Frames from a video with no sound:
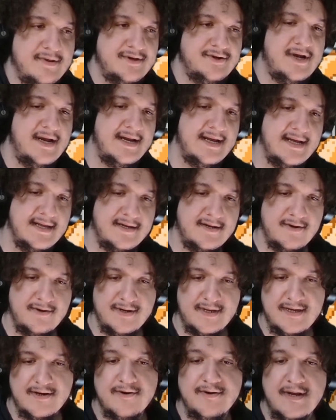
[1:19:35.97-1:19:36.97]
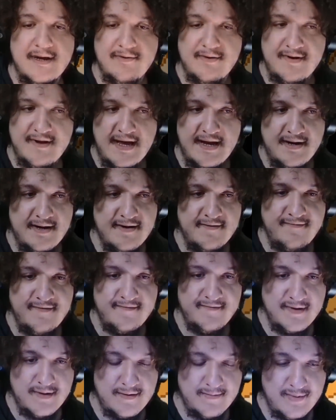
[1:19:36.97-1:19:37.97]
I wasn't trying to get Toad killed, I would have had enough
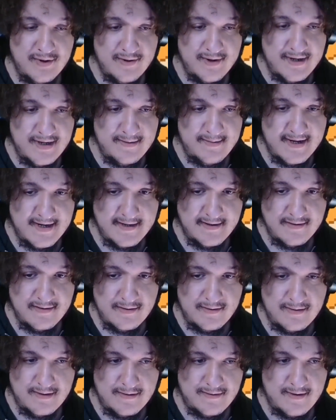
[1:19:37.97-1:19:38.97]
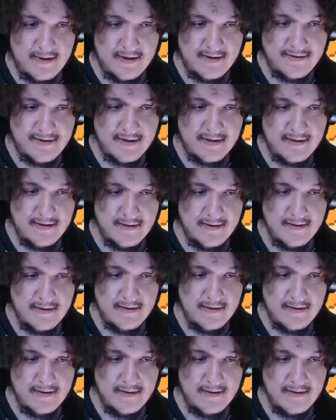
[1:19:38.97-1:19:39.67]
invincibility to make it to the seesaw, I think.